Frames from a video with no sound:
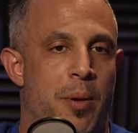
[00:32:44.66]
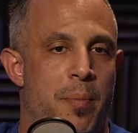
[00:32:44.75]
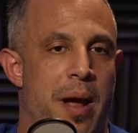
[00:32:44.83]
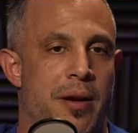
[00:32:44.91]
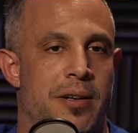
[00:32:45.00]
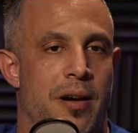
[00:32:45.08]
per
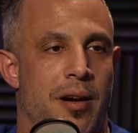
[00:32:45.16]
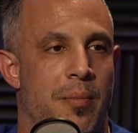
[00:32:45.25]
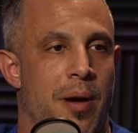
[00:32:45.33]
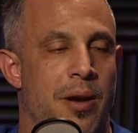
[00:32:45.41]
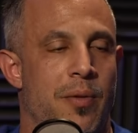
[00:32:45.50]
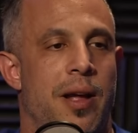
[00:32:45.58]
pound of target
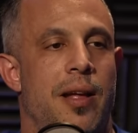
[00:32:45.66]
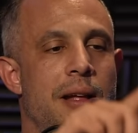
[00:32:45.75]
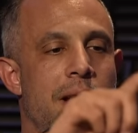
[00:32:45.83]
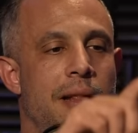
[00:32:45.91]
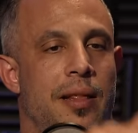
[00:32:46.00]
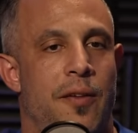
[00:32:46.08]
body weight,
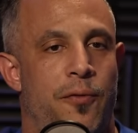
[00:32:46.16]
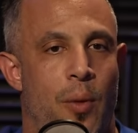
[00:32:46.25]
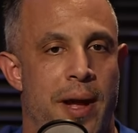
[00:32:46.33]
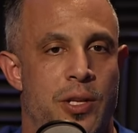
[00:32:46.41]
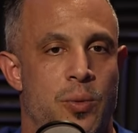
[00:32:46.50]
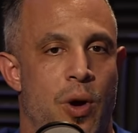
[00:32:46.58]
lift
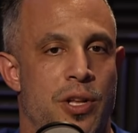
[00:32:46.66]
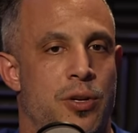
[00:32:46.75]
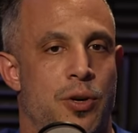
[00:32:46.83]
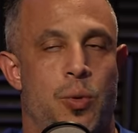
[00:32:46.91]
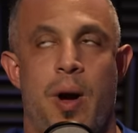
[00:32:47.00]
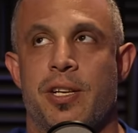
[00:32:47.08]
weights once
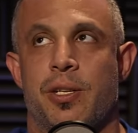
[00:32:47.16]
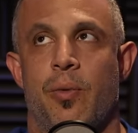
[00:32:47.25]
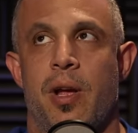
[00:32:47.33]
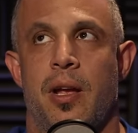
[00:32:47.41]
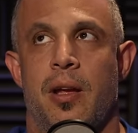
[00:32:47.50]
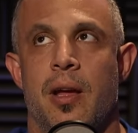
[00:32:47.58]
or twice a
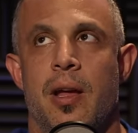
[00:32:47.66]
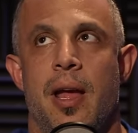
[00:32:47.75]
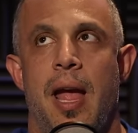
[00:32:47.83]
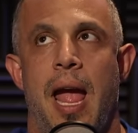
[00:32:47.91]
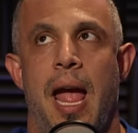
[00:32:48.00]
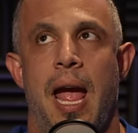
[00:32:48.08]
week,
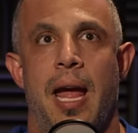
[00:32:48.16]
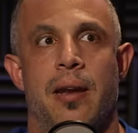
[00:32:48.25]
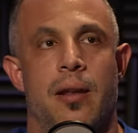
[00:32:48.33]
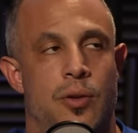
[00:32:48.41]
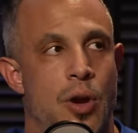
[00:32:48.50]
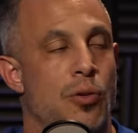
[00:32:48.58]
mm -hmm.
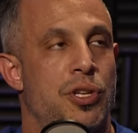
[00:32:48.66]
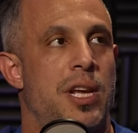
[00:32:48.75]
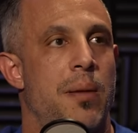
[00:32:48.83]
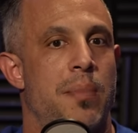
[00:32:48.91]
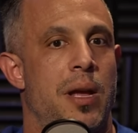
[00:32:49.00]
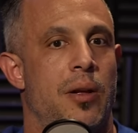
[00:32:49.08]
and don't
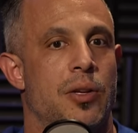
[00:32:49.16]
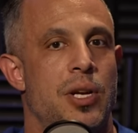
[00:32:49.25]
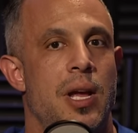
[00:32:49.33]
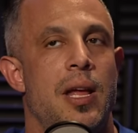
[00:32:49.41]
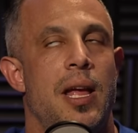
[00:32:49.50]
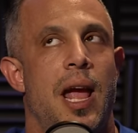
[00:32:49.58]
skip meals
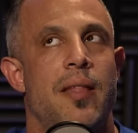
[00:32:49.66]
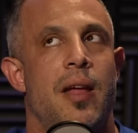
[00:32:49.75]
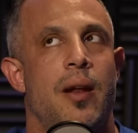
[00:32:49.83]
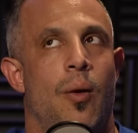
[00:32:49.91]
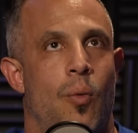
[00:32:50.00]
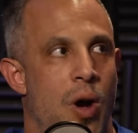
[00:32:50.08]
and
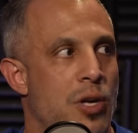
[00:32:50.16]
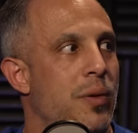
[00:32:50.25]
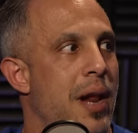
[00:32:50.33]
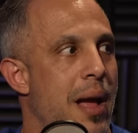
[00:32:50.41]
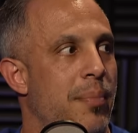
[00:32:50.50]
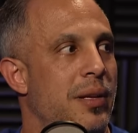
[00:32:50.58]
then watch
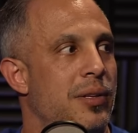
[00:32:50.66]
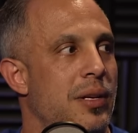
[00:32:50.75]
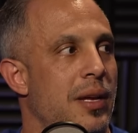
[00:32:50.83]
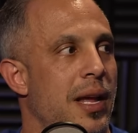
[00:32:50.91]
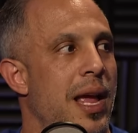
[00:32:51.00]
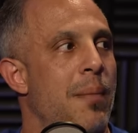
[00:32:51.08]
what happens.
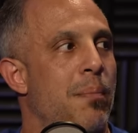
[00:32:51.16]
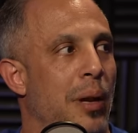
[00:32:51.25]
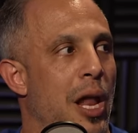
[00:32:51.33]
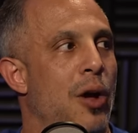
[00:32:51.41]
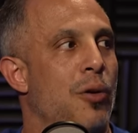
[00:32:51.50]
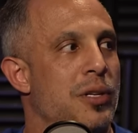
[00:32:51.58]
Yes. It
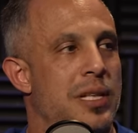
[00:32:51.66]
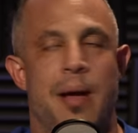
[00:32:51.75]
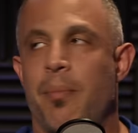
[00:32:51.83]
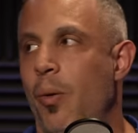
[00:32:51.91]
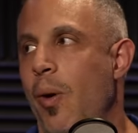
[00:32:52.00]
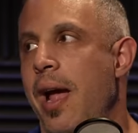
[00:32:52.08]
blows
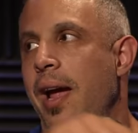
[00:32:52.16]
them away.